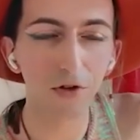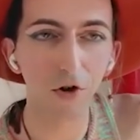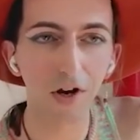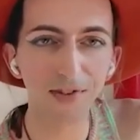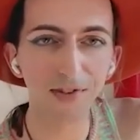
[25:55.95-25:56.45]

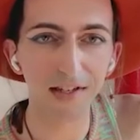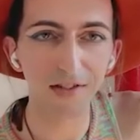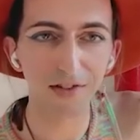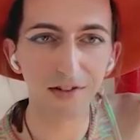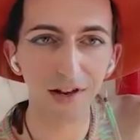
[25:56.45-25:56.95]

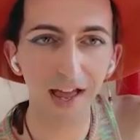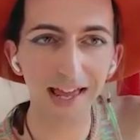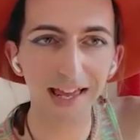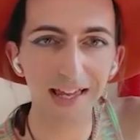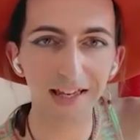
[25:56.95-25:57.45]
granted
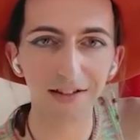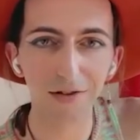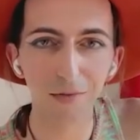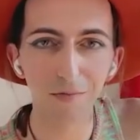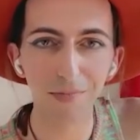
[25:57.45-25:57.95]
a
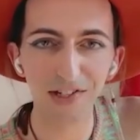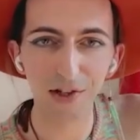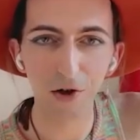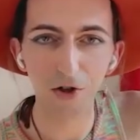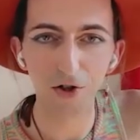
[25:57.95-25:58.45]

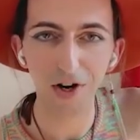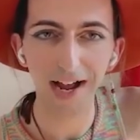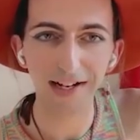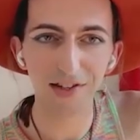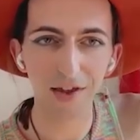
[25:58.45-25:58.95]
minter
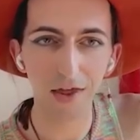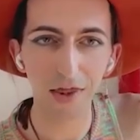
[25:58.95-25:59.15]
contract